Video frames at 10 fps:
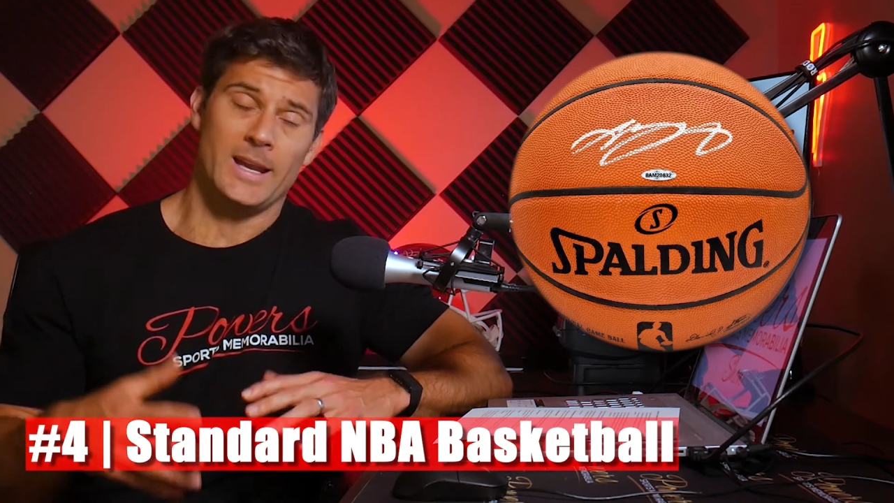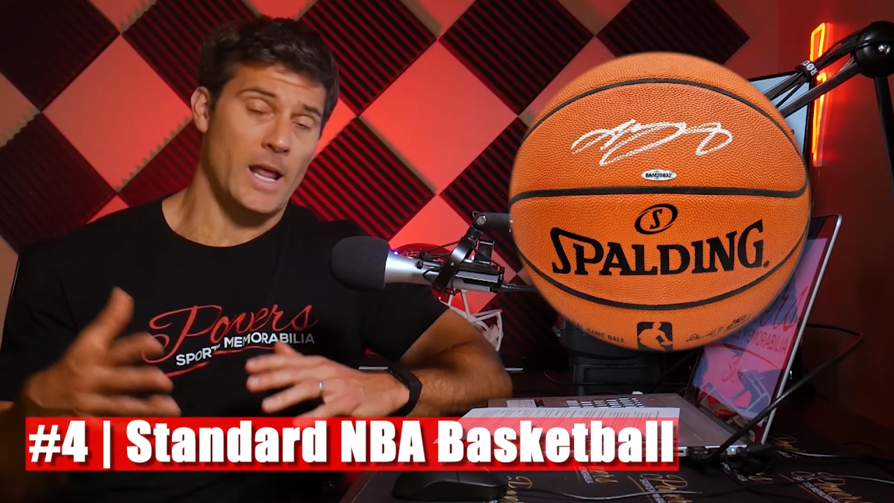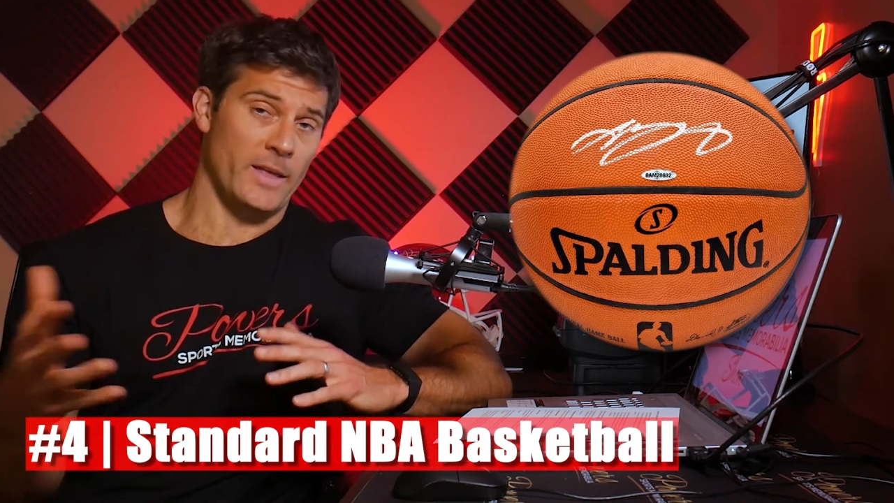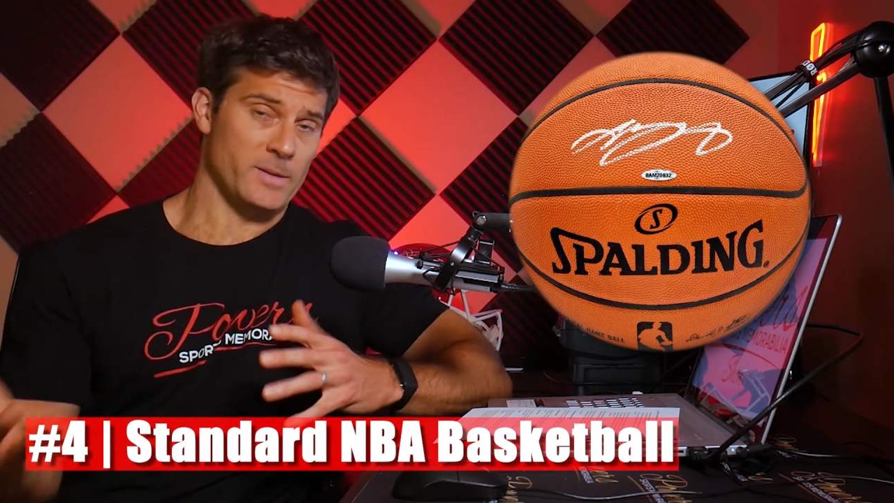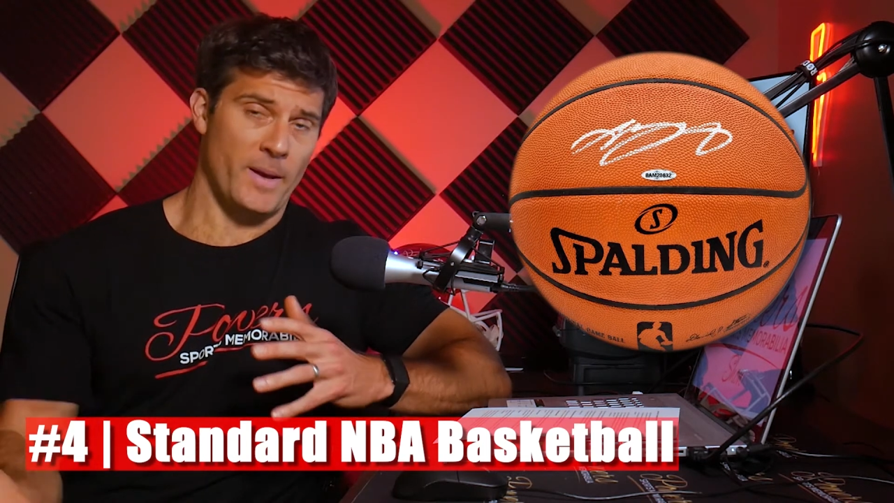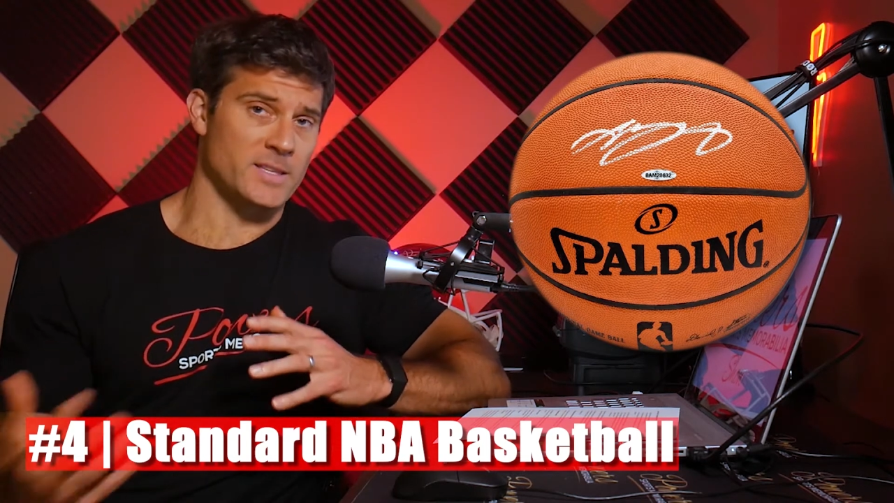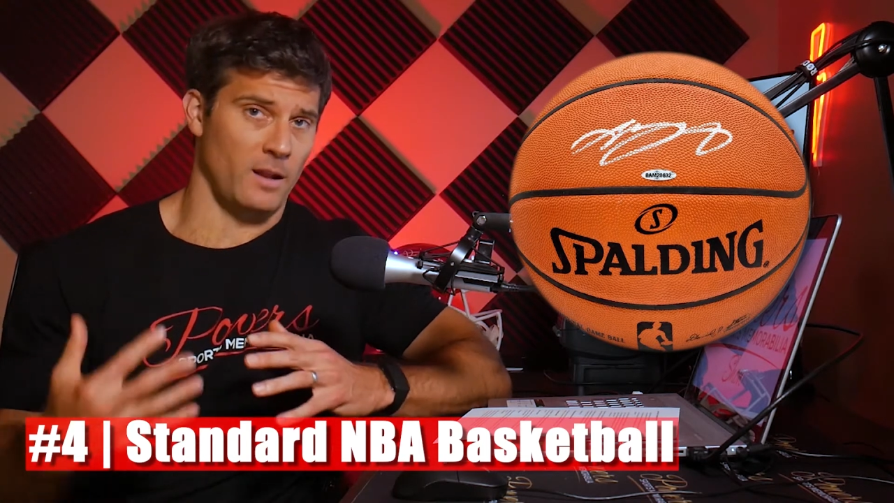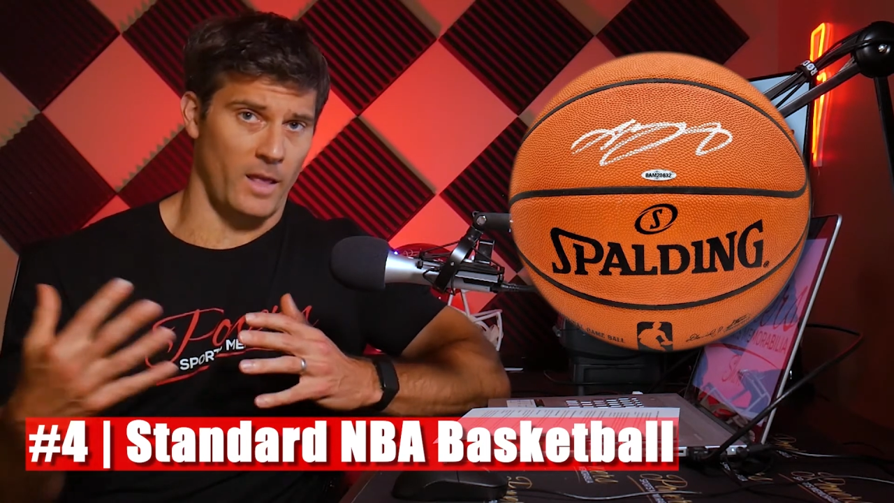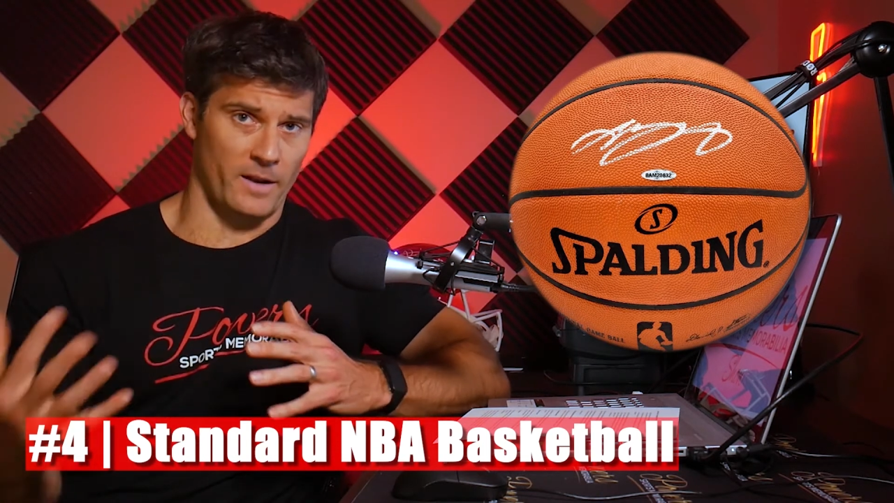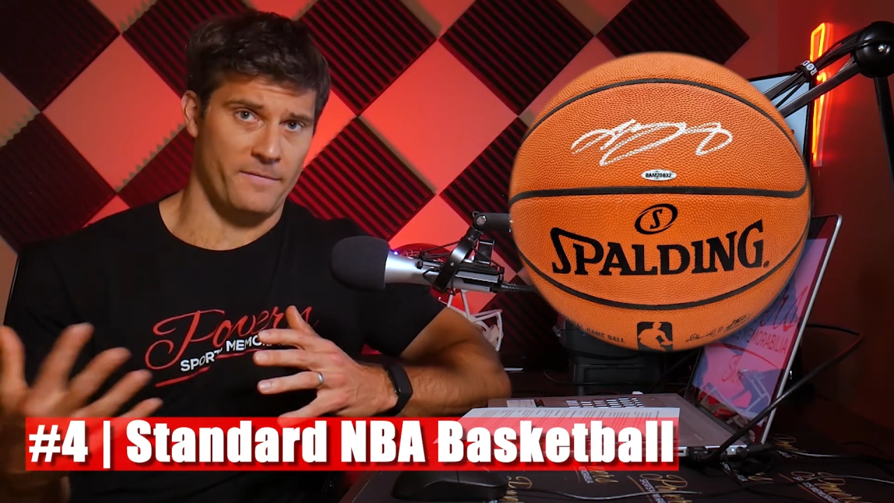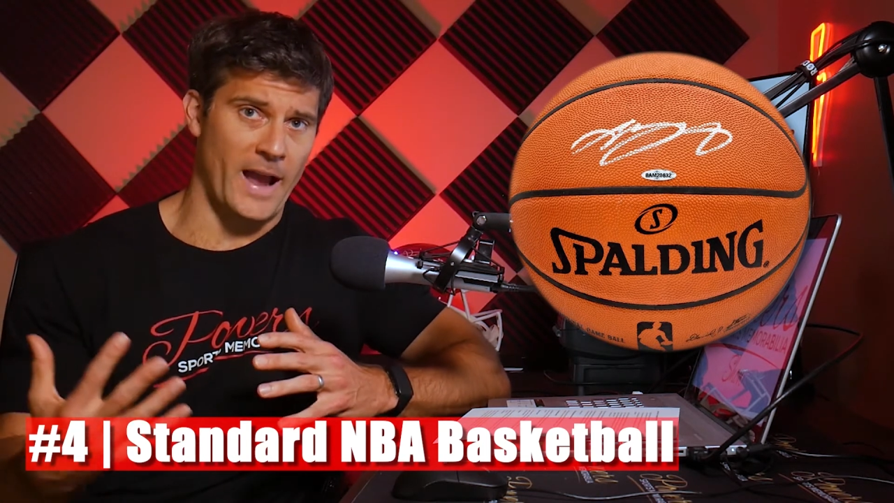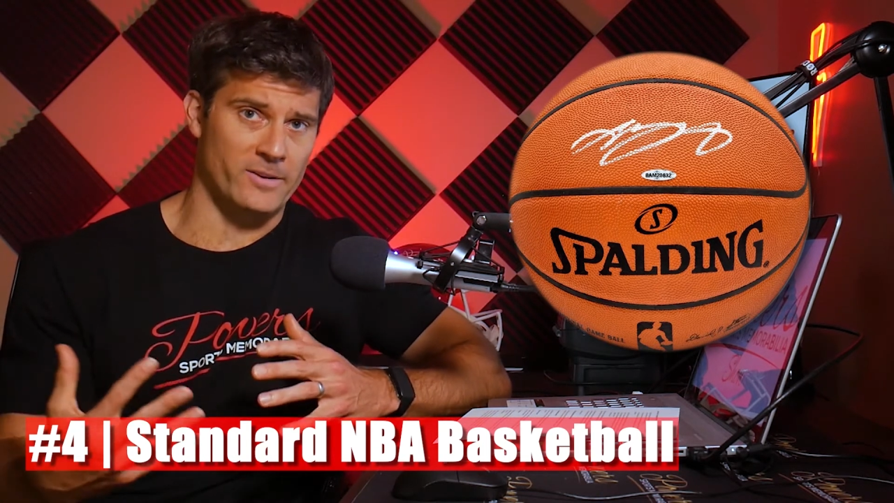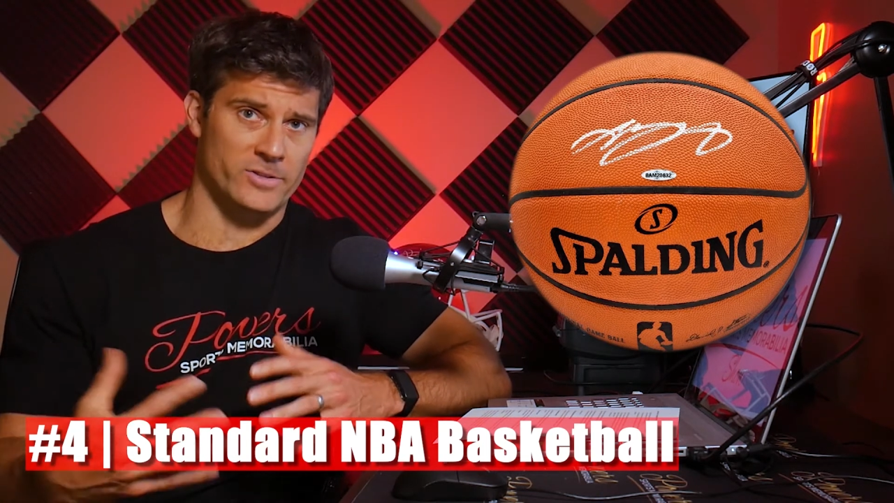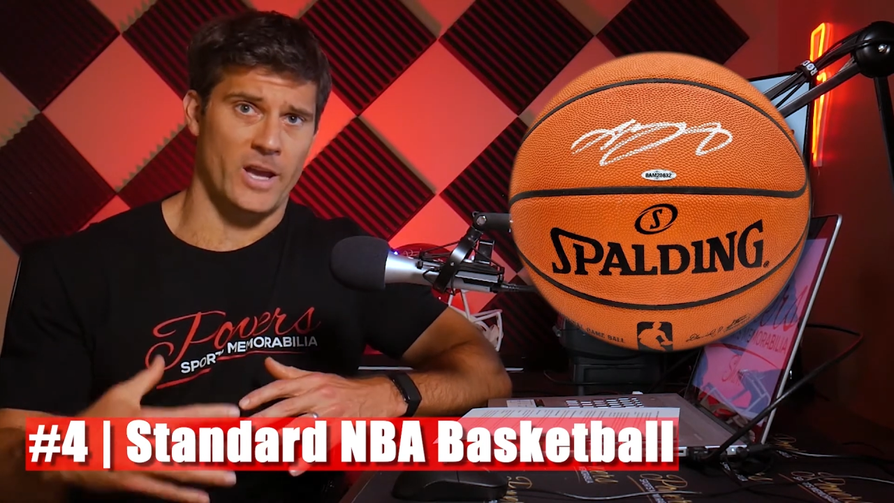Now that depends on a lot of factors,